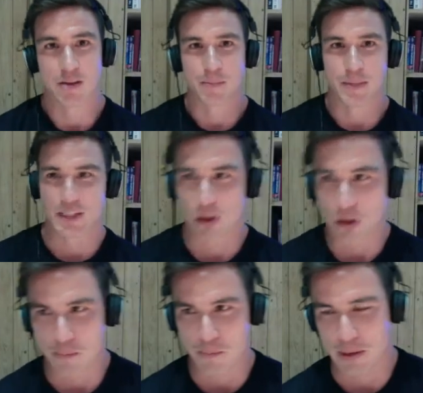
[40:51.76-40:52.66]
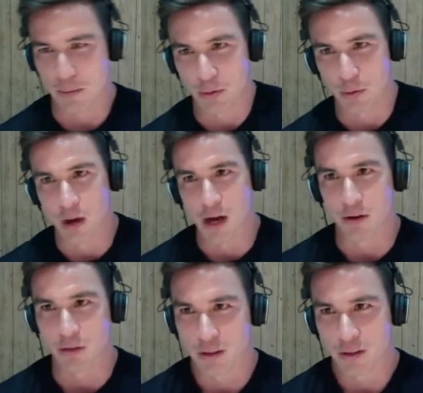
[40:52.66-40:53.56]
There's a lot of people in the
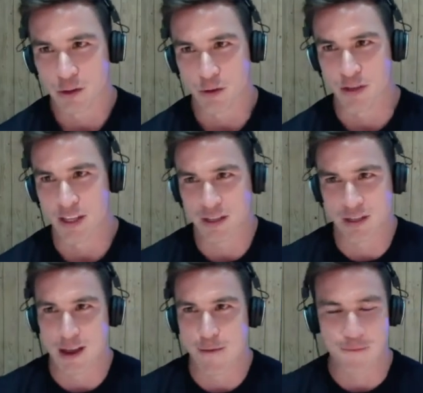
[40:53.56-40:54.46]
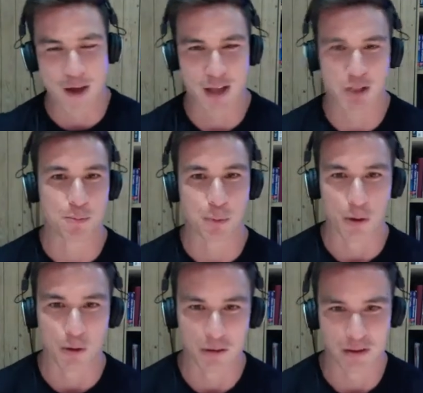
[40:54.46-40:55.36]
world who this is their first
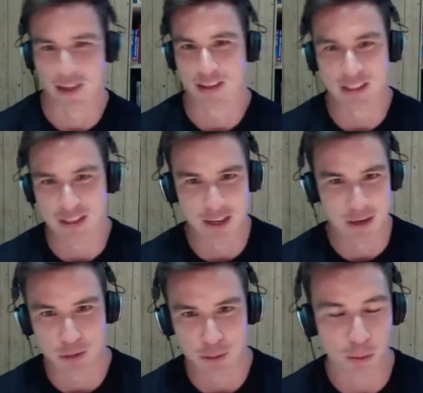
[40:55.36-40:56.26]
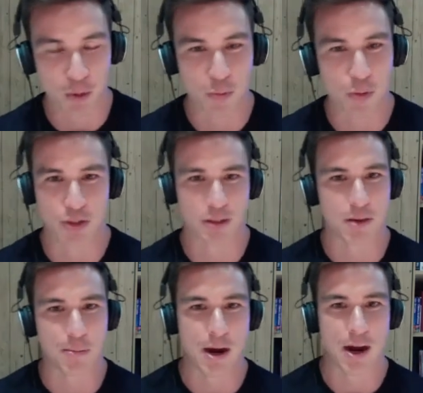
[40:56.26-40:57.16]
sport. Like sport wasn't
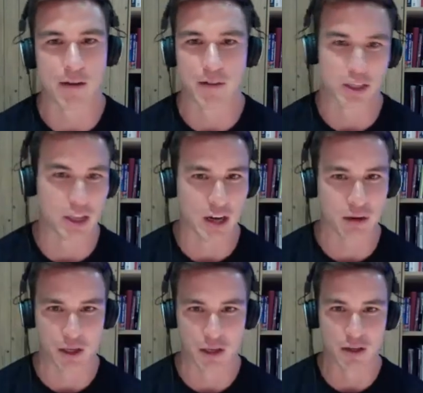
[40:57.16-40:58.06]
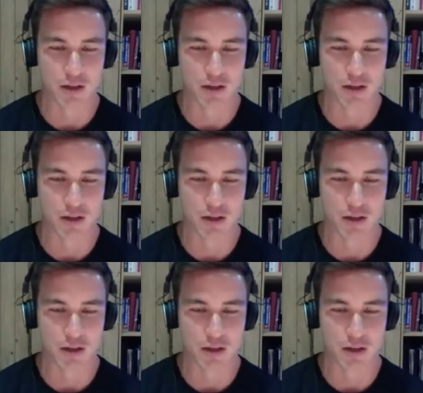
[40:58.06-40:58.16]
a part of their childhood.